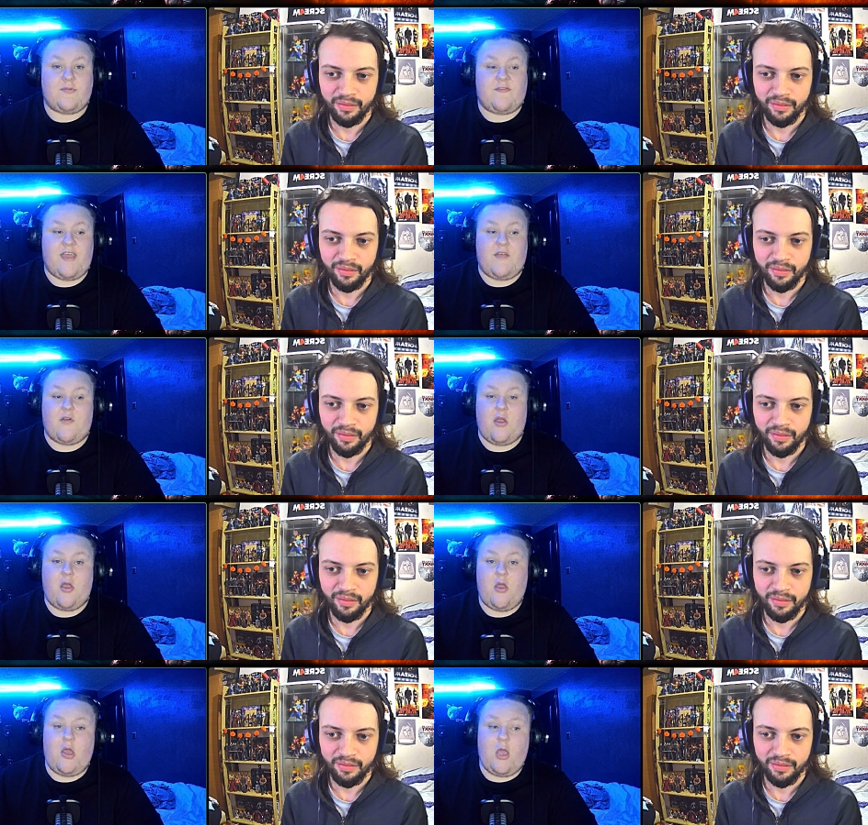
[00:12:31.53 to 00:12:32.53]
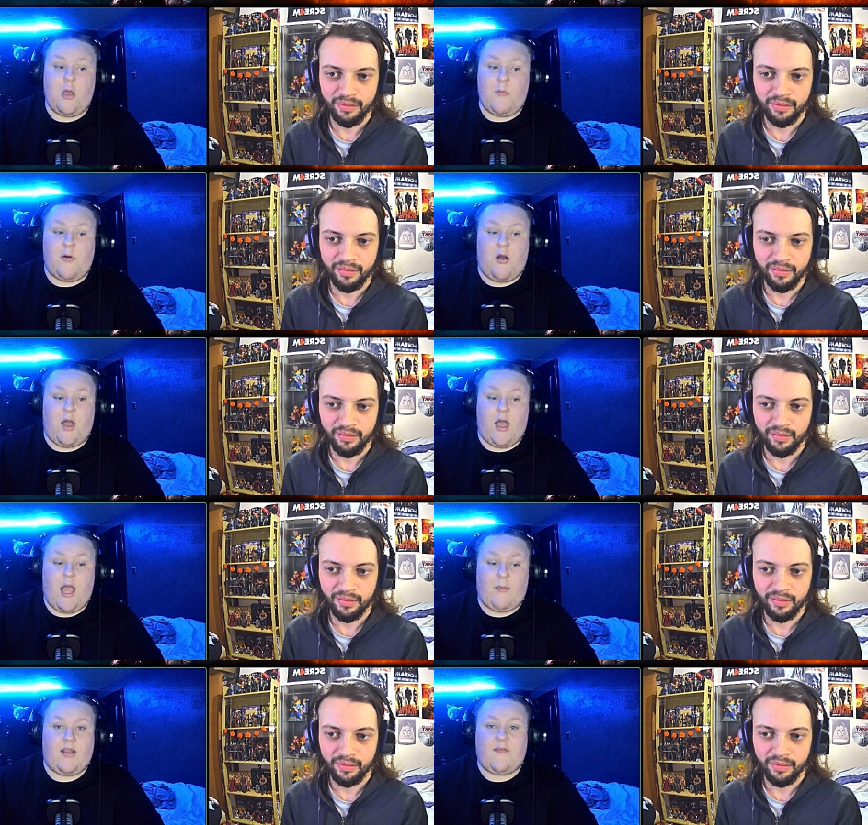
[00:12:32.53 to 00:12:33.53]
Speaker 1: my favourite, but
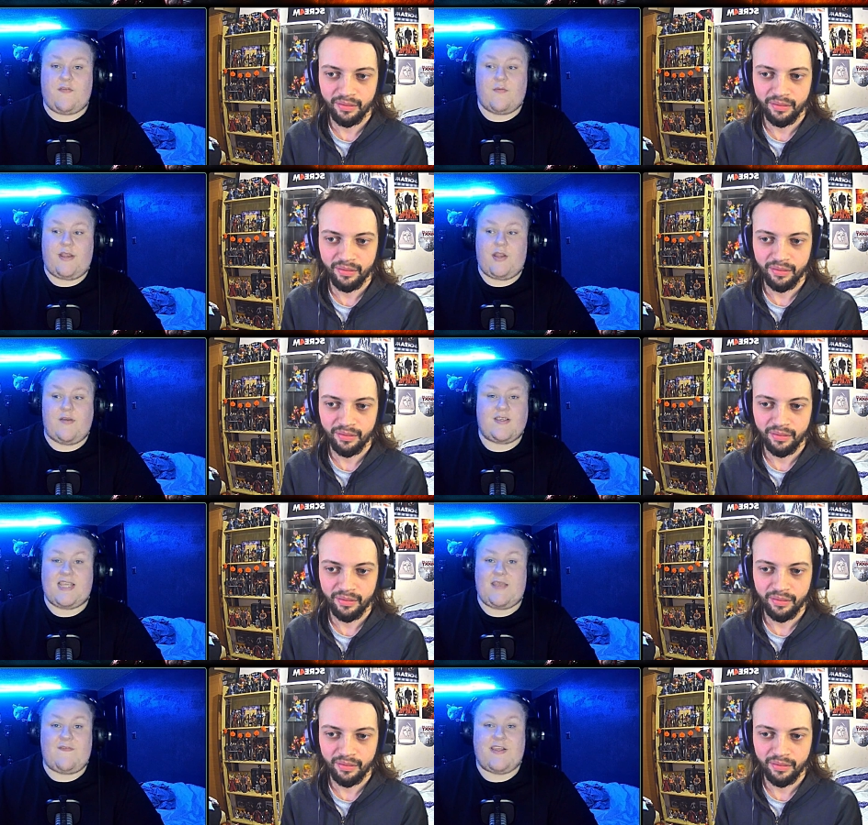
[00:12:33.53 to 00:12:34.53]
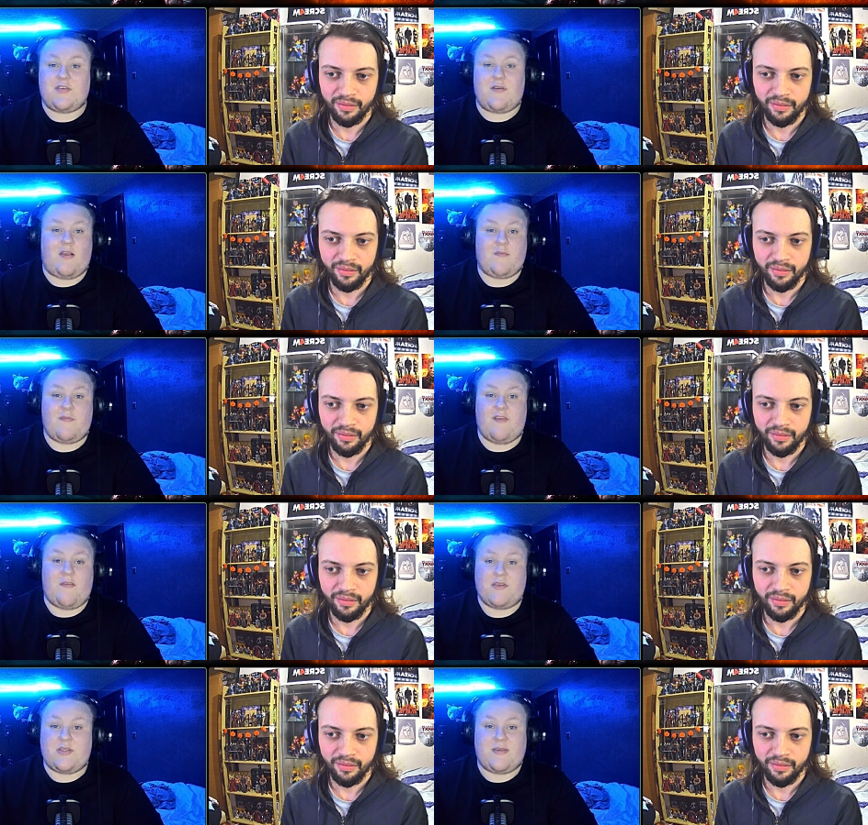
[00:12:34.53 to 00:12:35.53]
I'm gonna have to redo it and say Victor Crowley's my
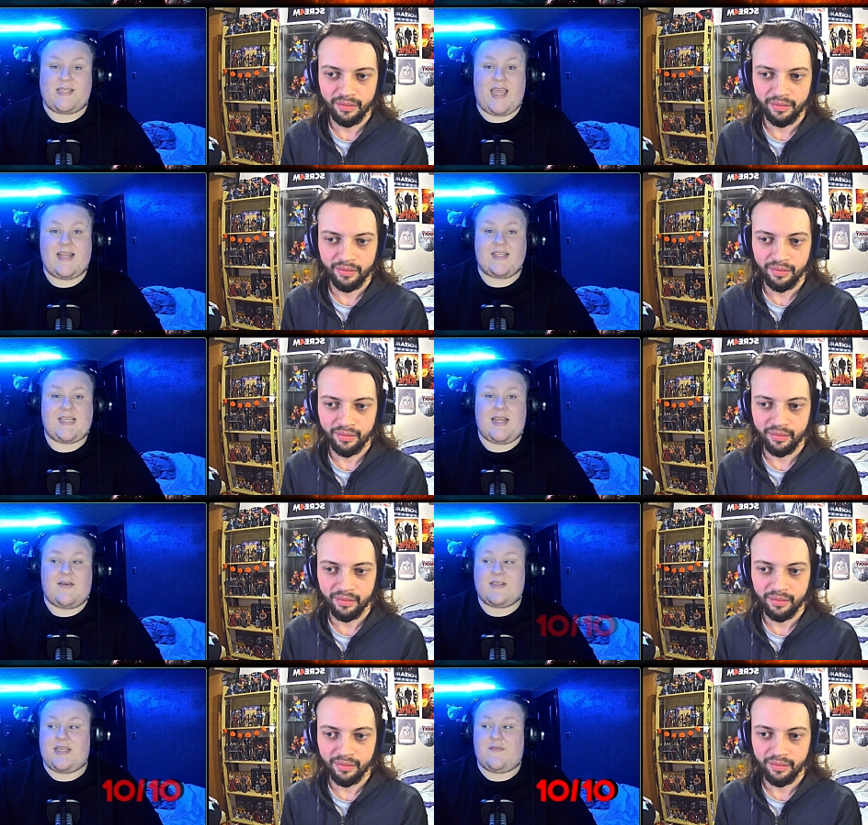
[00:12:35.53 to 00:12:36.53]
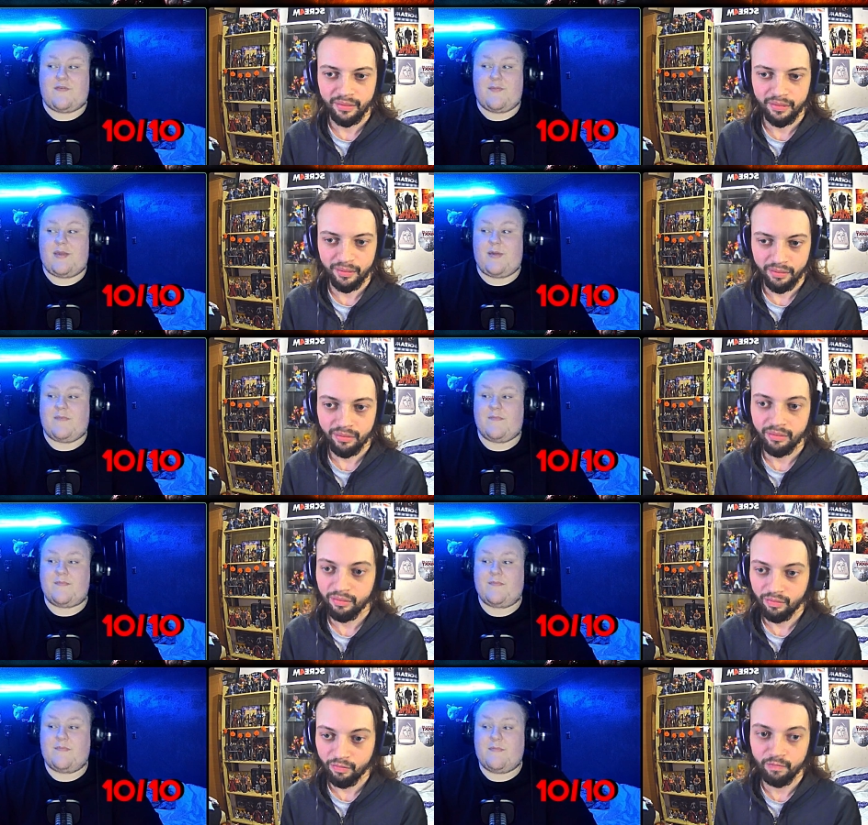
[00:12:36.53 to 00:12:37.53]
favourite, so it's getting a ten out of ten from me, man.
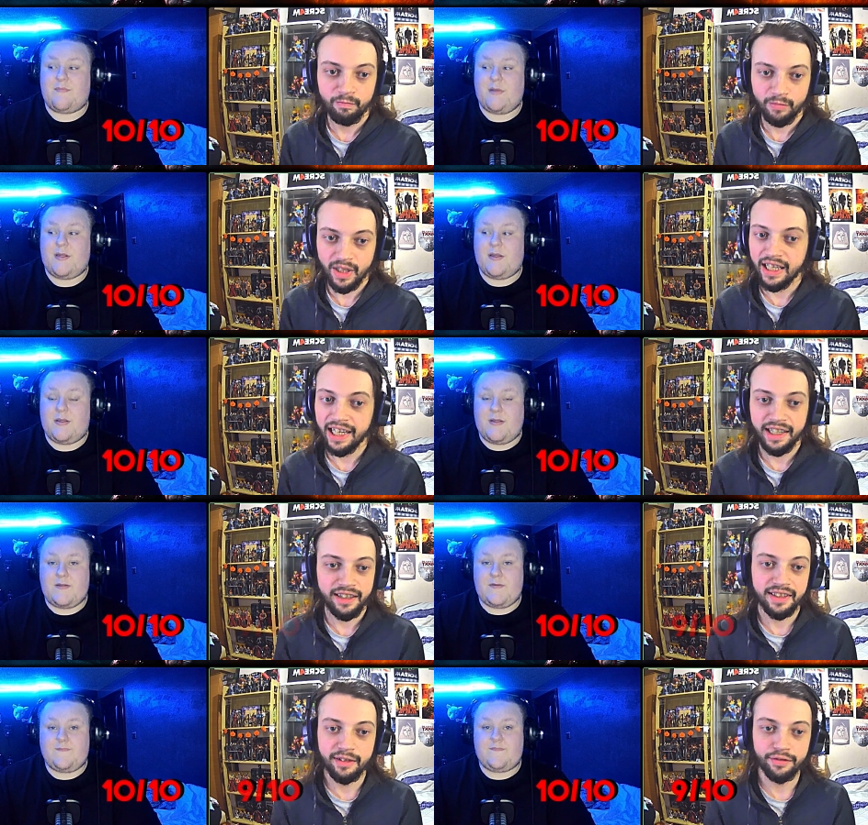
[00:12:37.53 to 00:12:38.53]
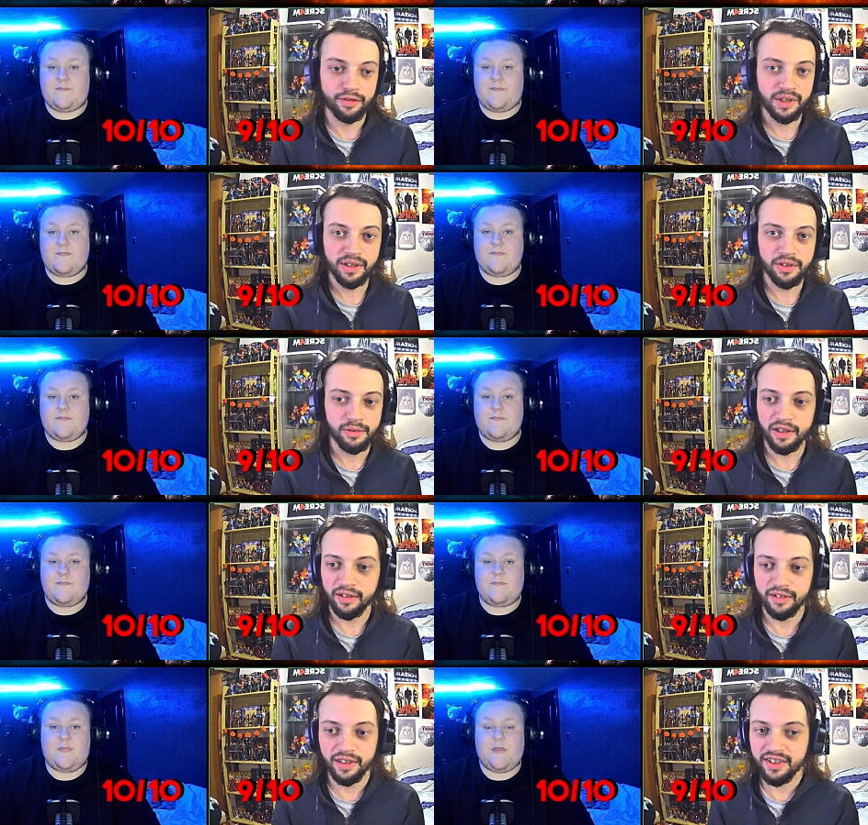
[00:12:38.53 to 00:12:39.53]
Speaker 2: Mm, nine out of ten from me as
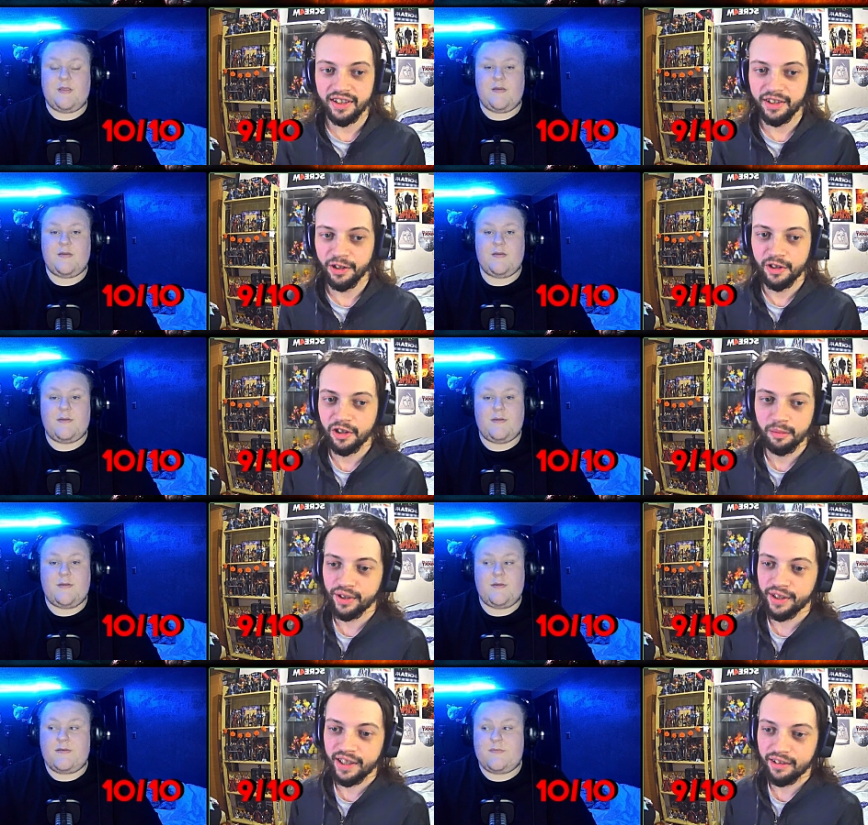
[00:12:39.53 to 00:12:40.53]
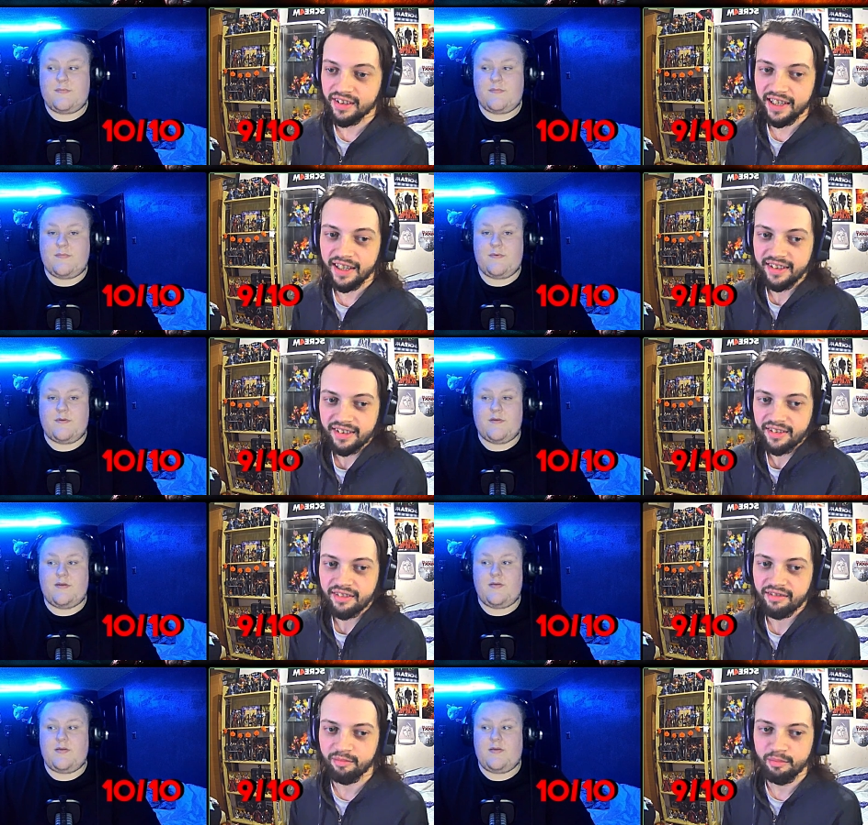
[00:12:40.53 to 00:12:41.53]
well. Which, the only complaint I'd say is
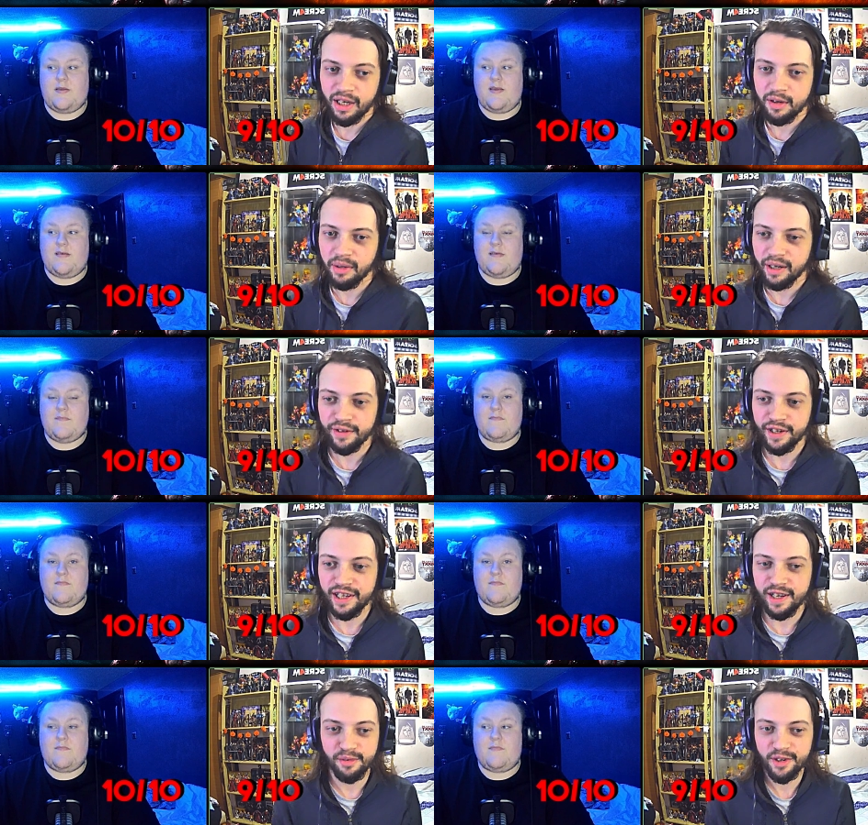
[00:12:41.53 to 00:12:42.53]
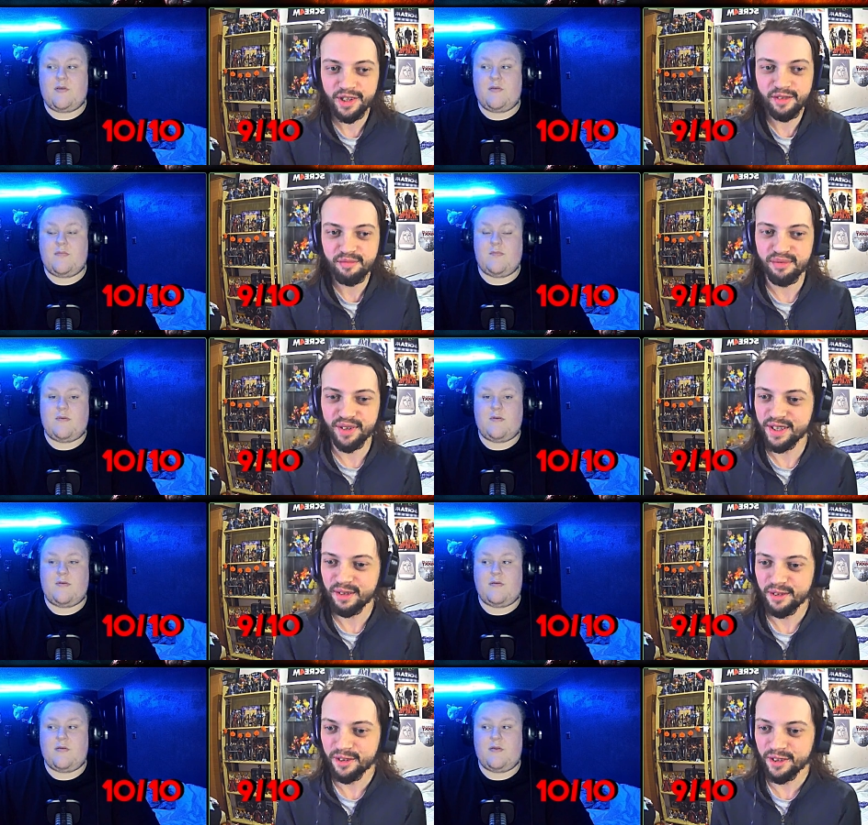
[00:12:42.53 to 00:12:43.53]
Mary Bethman in it, but you've replaced them